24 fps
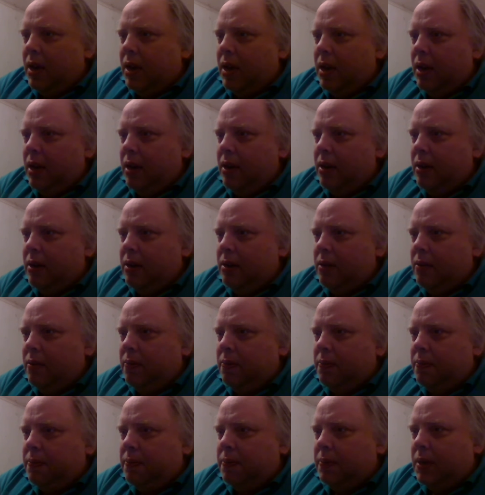I
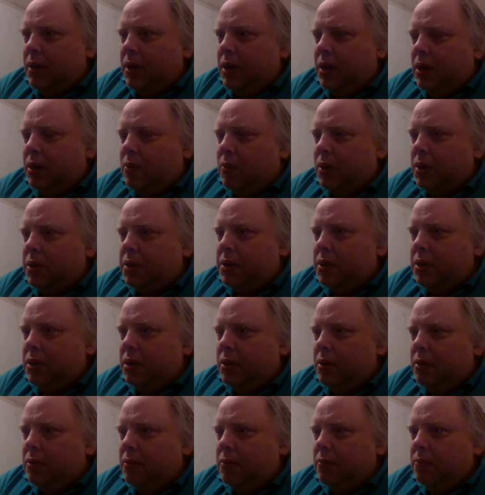have a
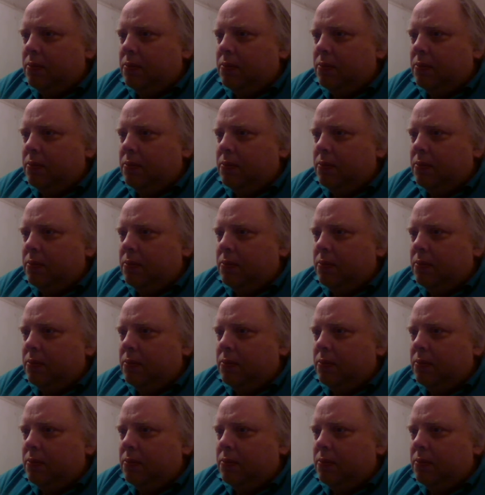question.